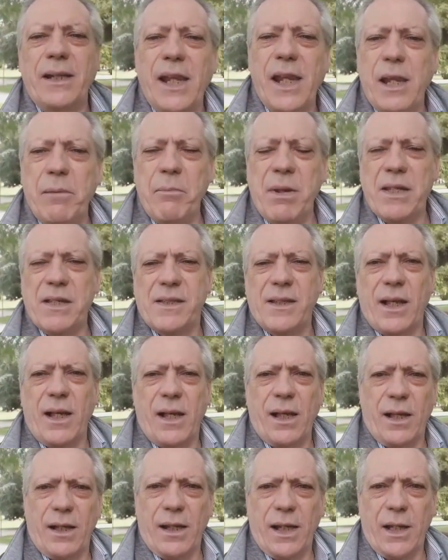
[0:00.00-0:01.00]
name is
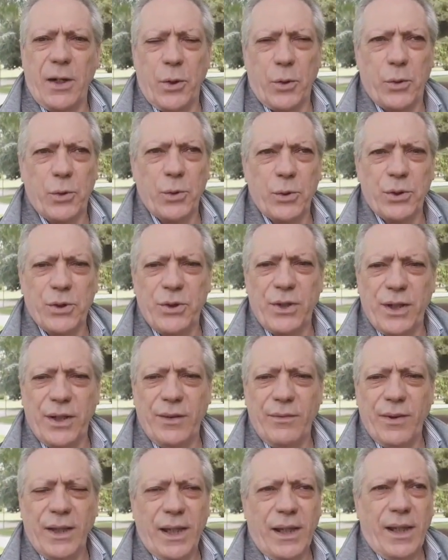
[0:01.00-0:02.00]
uh, Lino
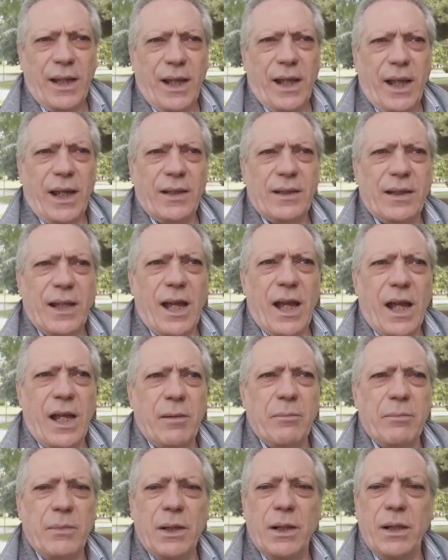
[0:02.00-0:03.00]
Curci and
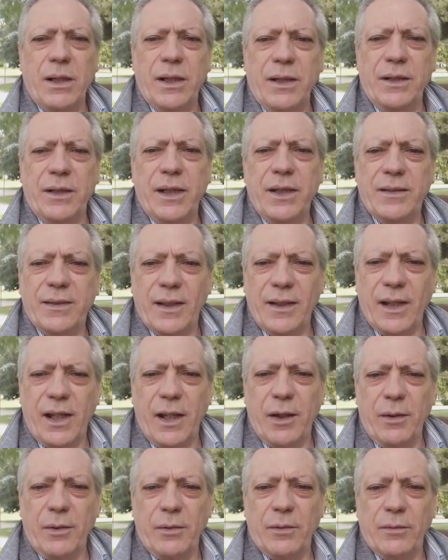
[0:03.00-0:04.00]
I'm uh, in
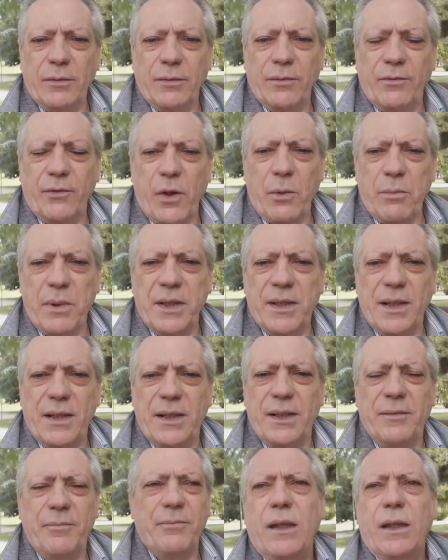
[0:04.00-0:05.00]
Italy from
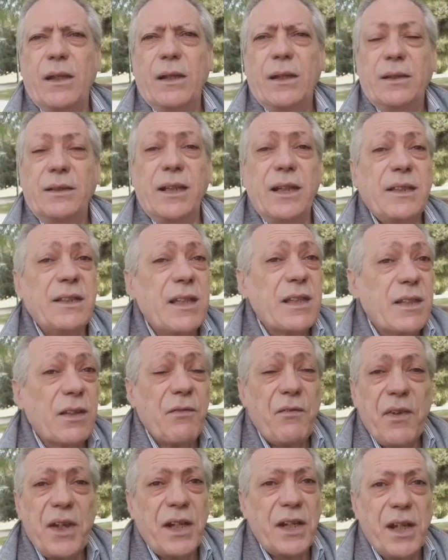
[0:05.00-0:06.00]
Italy. This is
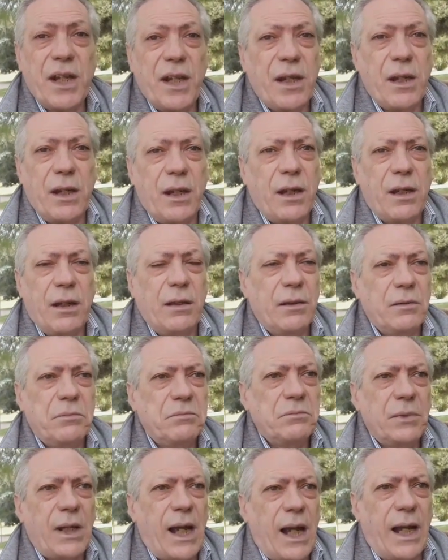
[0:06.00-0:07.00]
a very,
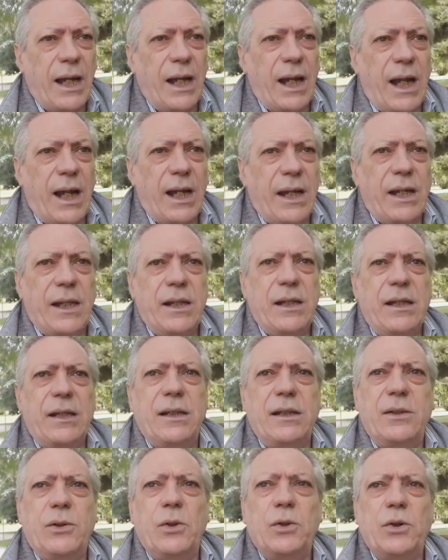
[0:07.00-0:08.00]
I,
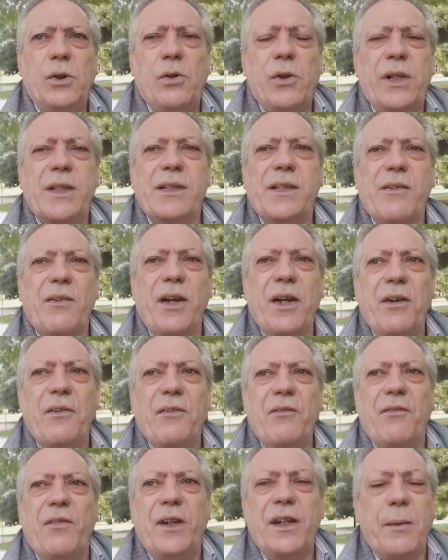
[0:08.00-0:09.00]
I don't know, is a
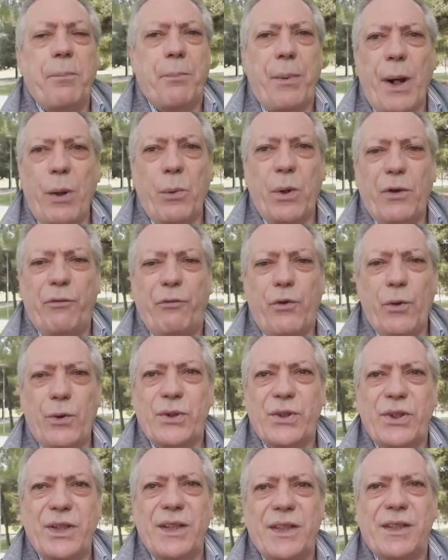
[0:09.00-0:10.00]
very
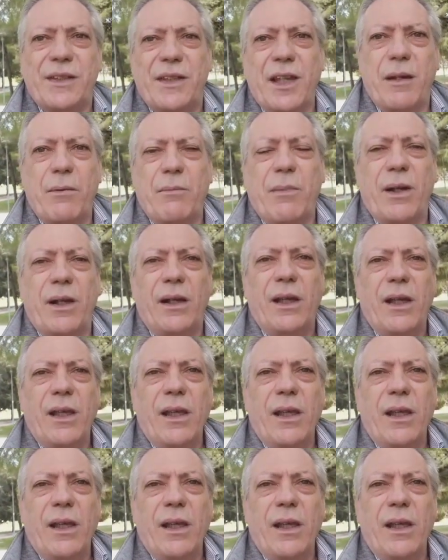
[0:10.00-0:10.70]
powerful system.